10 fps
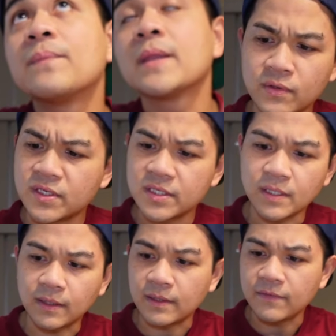You can just
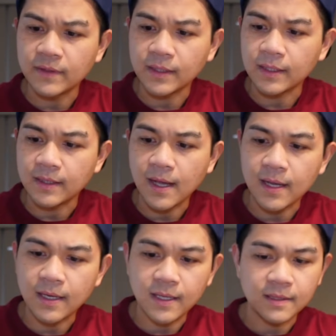leave it like
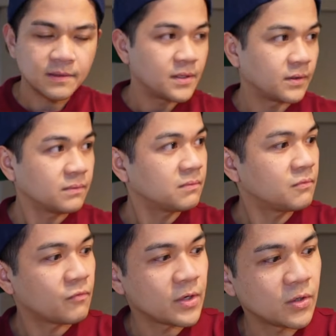that, and
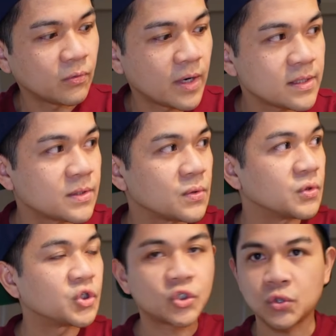when you're ready to
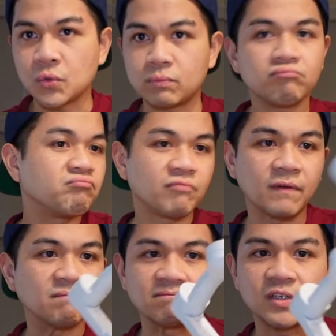shoot
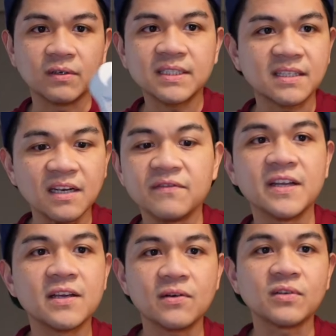a steady
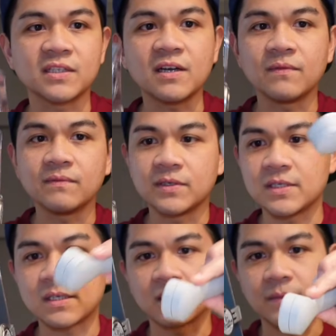video or something, you
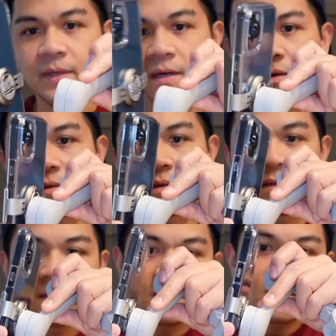just clip it on,
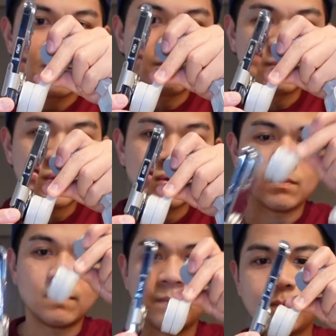boom,